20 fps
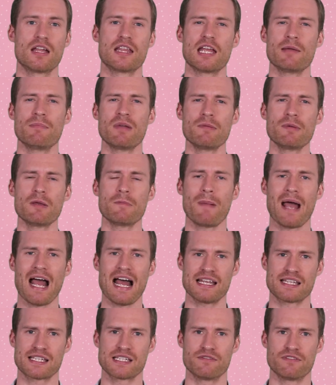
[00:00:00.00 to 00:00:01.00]
They may be
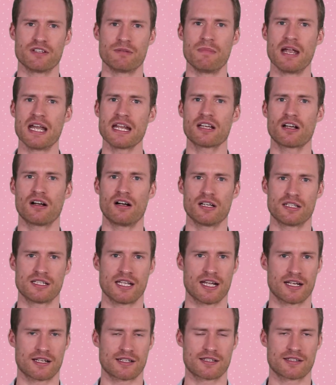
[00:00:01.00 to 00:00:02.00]
passive in many
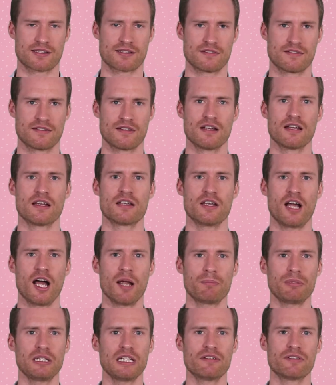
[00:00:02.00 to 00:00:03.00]
contexts,
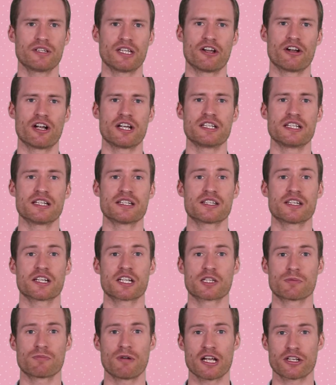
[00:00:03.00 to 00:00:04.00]
not believing their ideas and
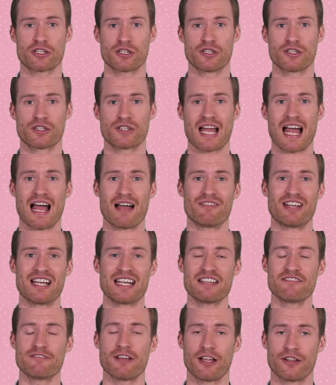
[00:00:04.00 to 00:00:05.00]
expressions to have
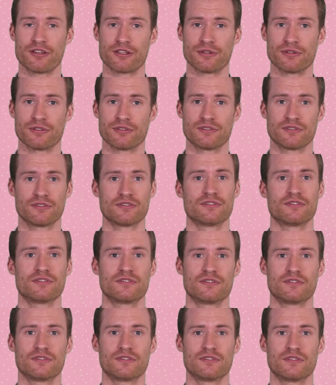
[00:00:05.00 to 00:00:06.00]
any value.
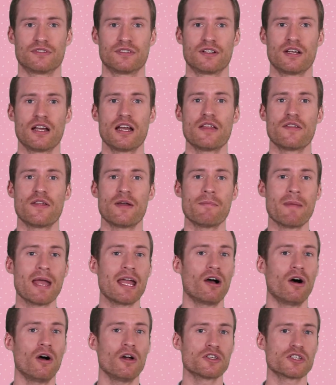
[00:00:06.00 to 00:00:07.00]
They
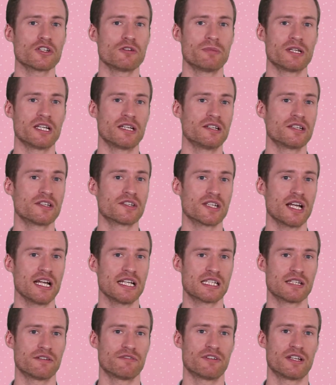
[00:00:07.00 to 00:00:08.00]
may also be
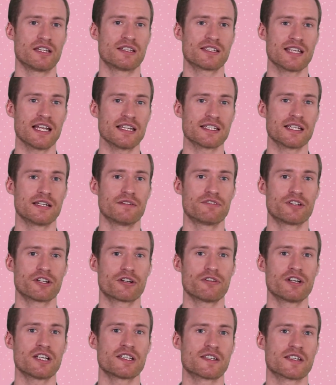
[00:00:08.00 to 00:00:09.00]
indecisive and sensitive to
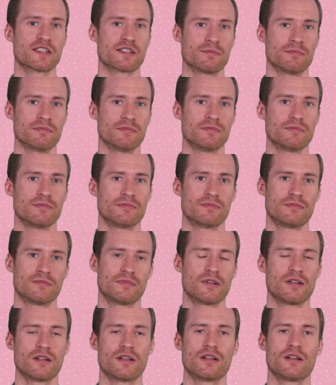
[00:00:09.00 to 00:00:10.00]
criticism.
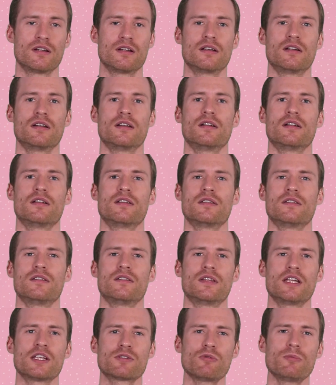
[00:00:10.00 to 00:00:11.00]

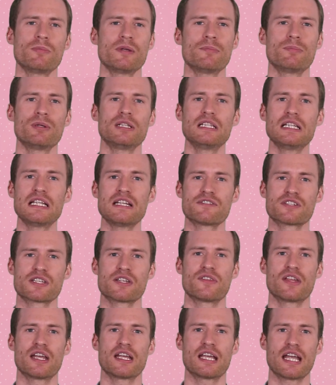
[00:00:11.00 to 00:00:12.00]
These will be beliefs
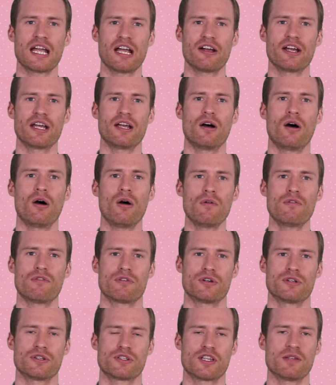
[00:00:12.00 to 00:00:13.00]
that they carry
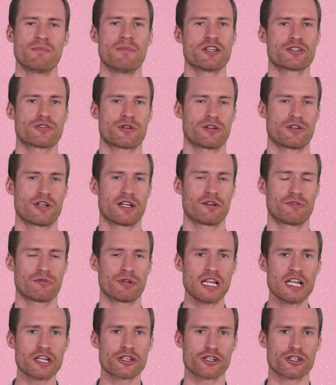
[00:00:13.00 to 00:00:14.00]
over to the mentoring
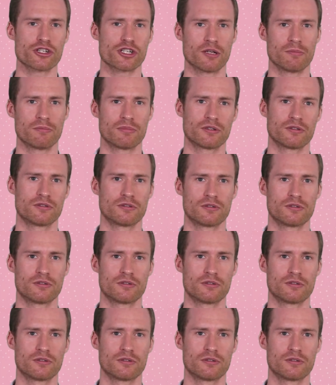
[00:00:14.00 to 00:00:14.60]
relationship.